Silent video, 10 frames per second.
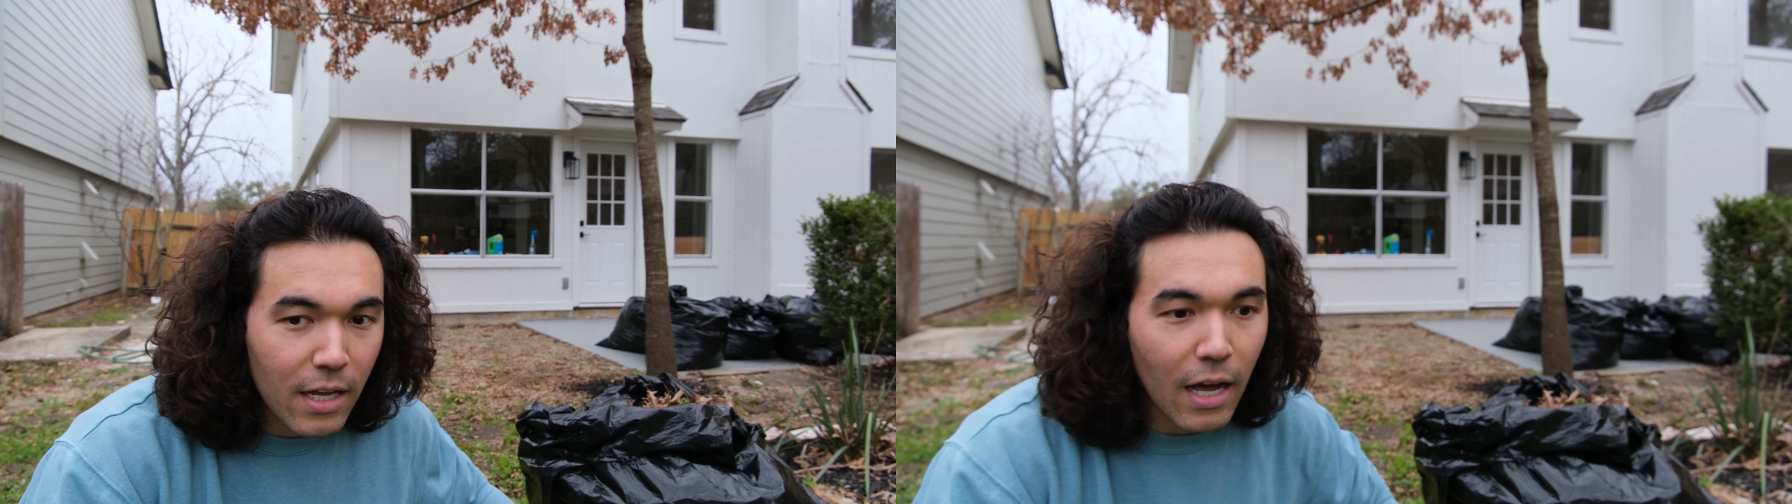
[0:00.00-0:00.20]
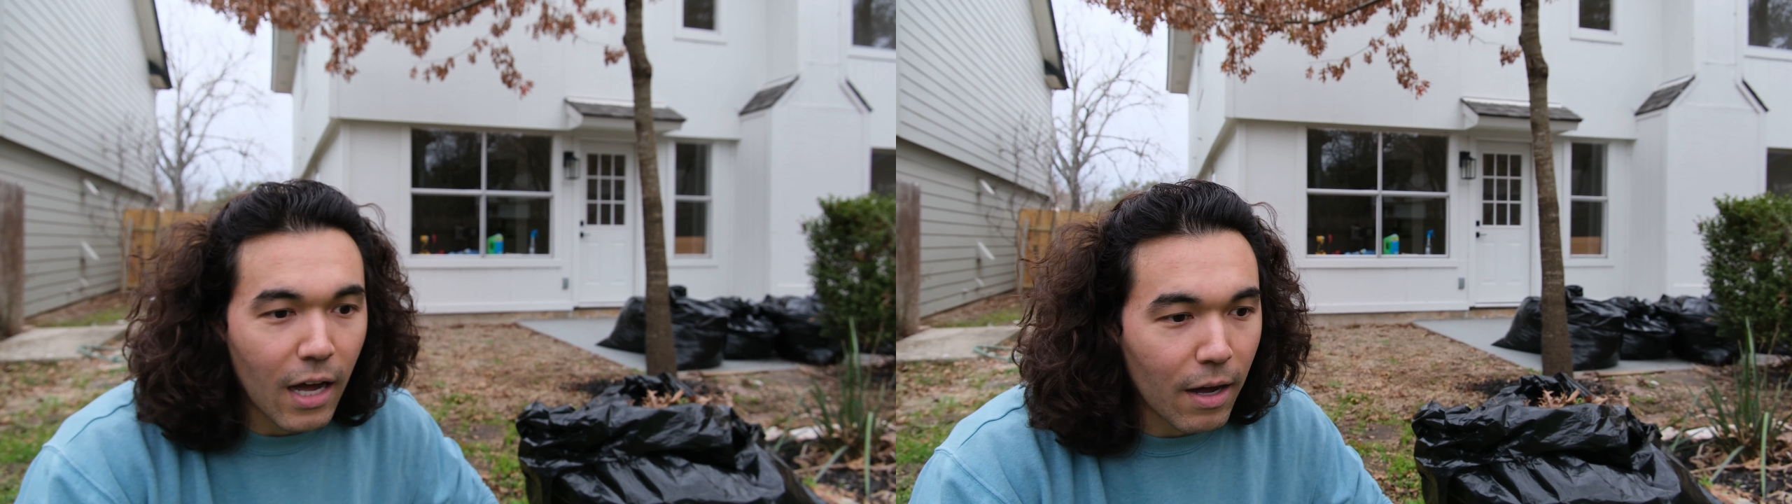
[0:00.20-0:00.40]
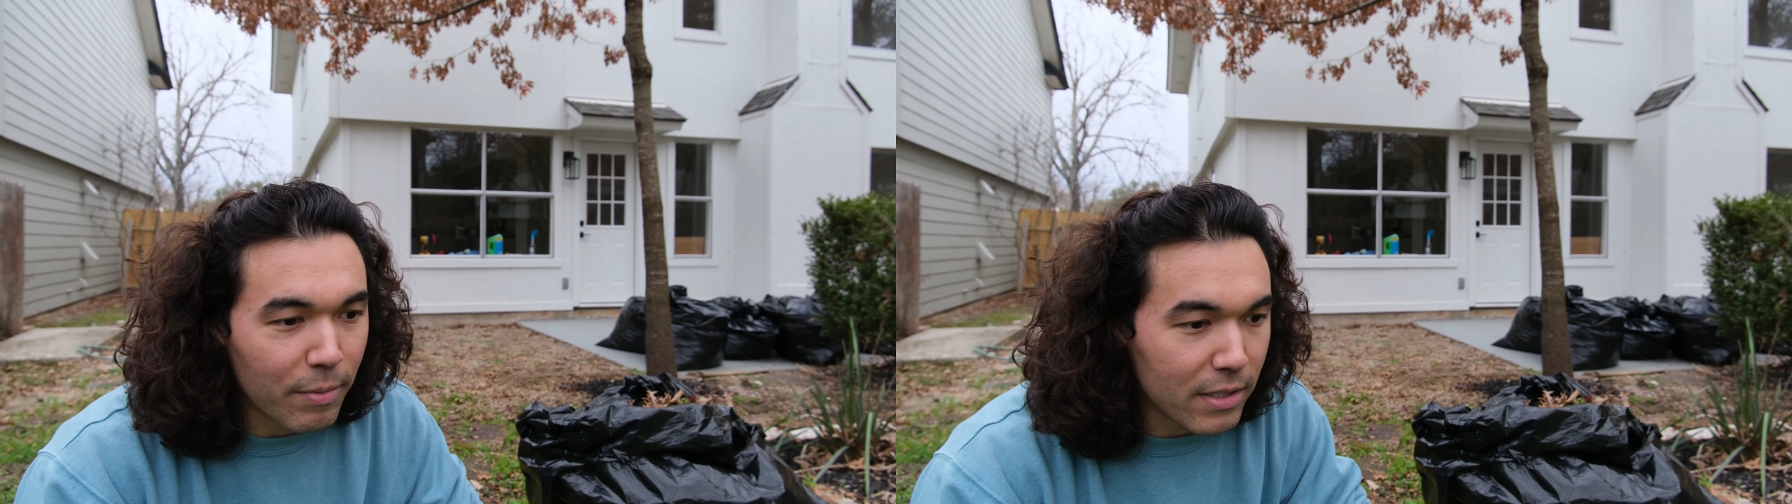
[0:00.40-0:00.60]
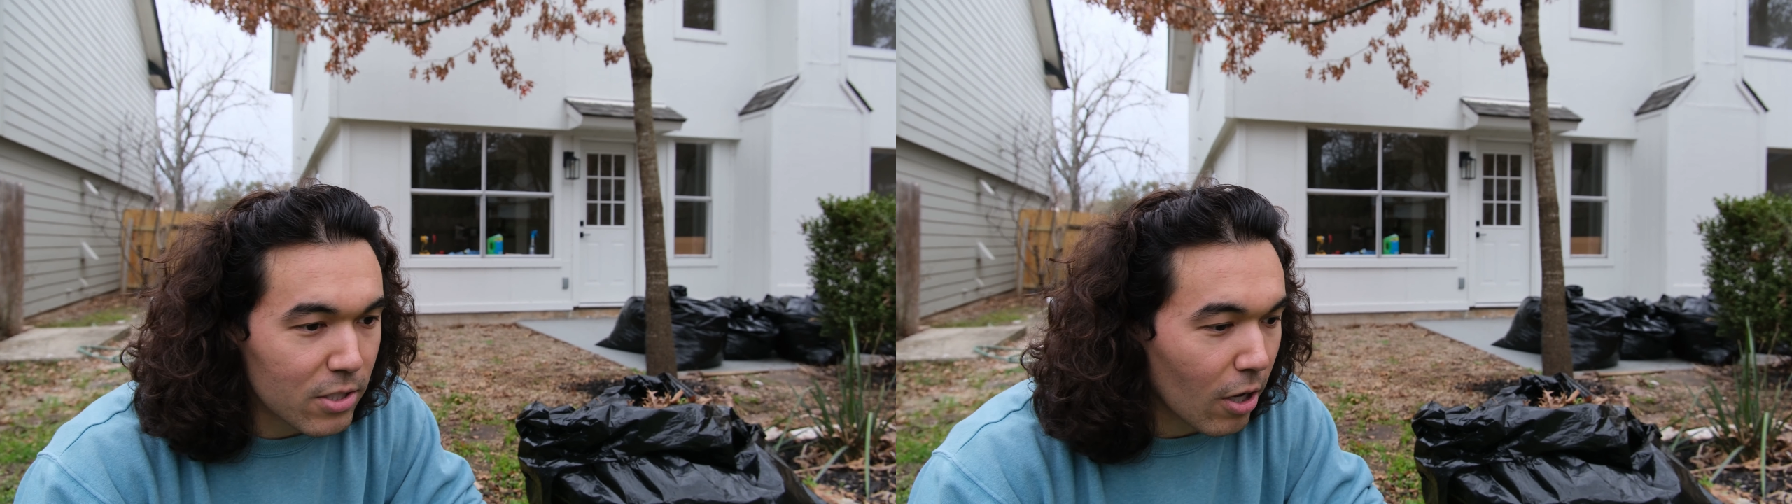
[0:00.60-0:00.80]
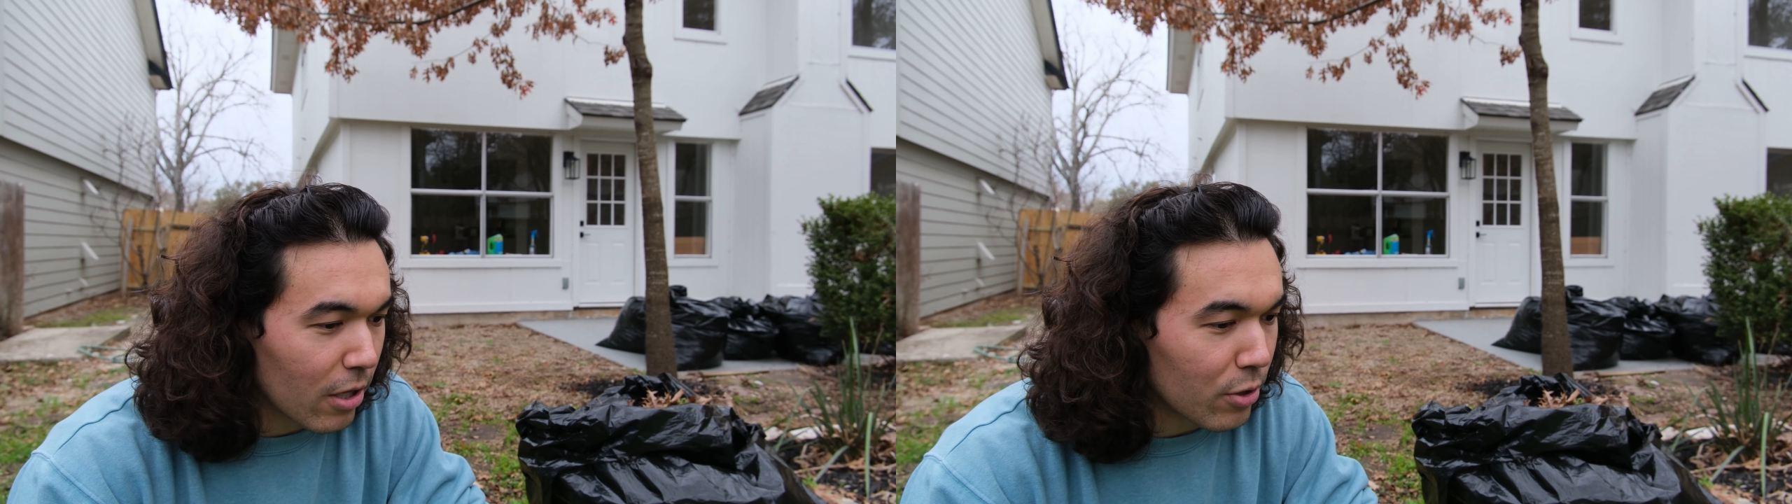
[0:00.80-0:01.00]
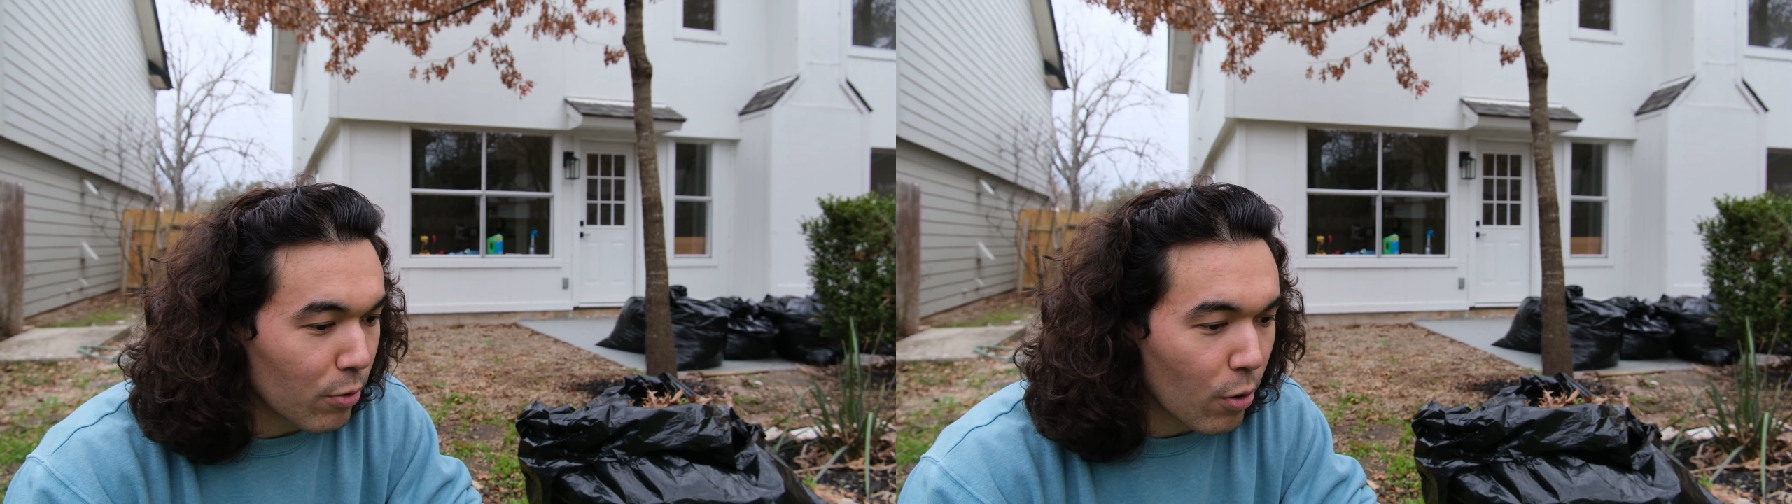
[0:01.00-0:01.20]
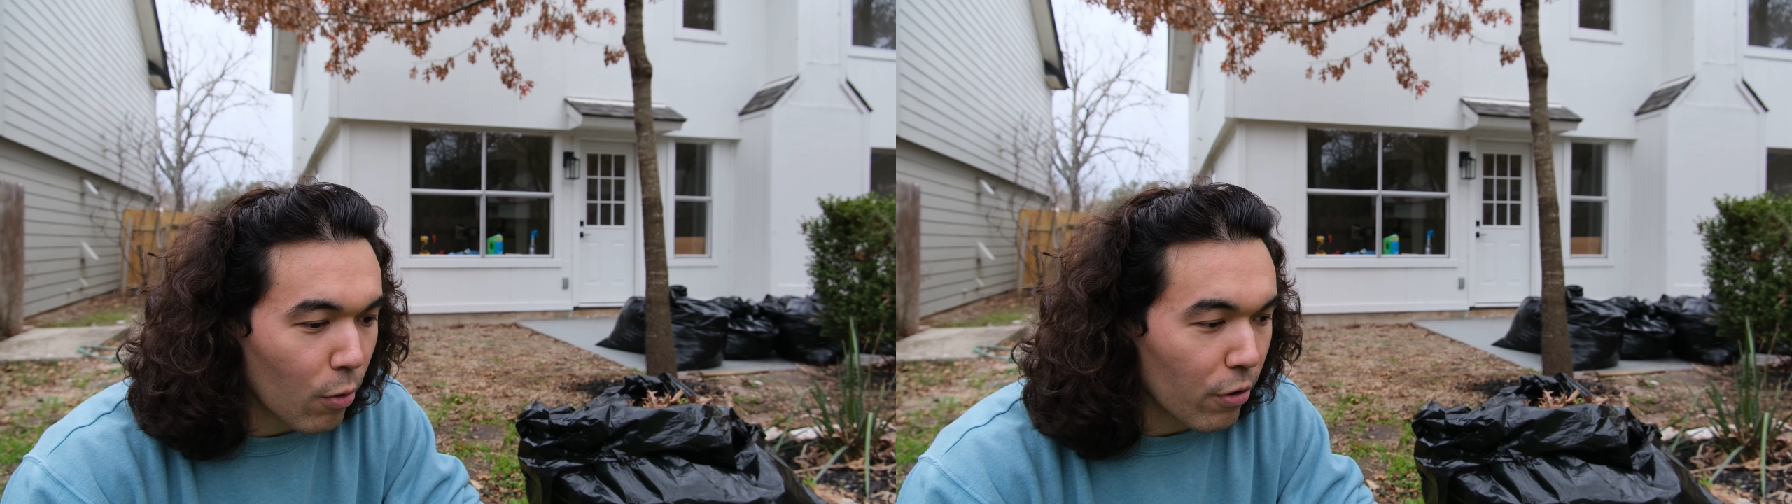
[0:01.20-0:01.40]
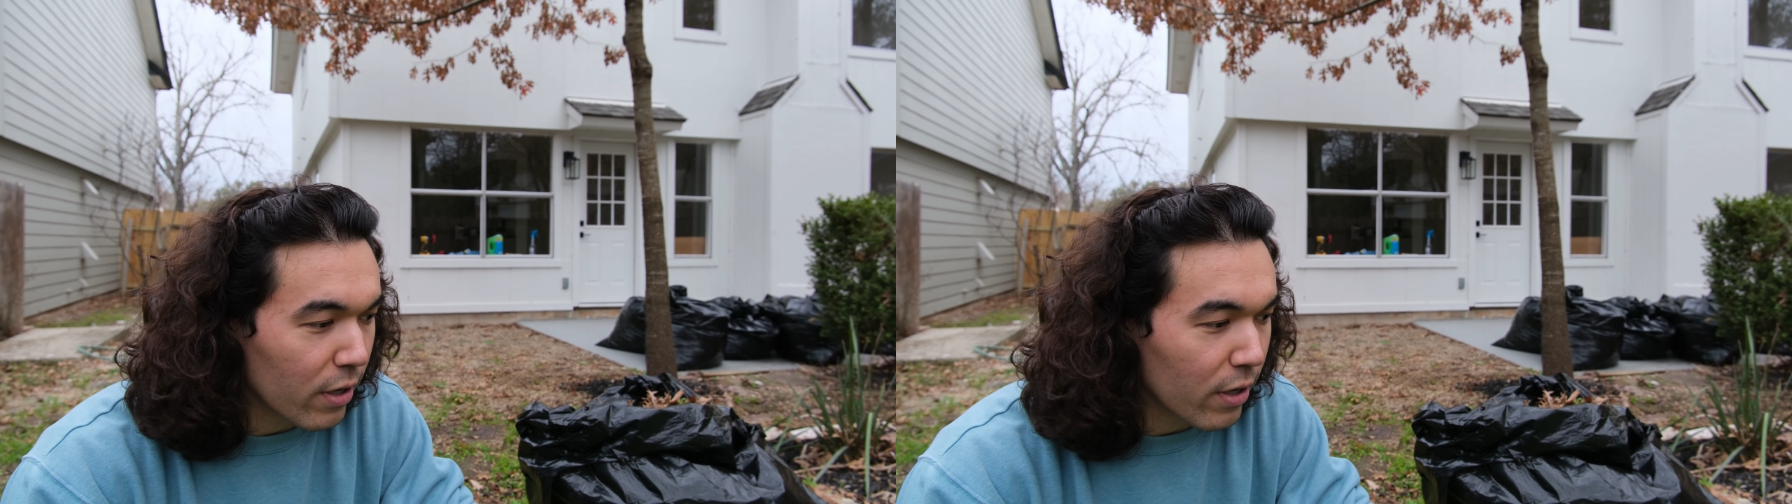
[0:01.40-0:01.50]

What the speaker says: install a new cord,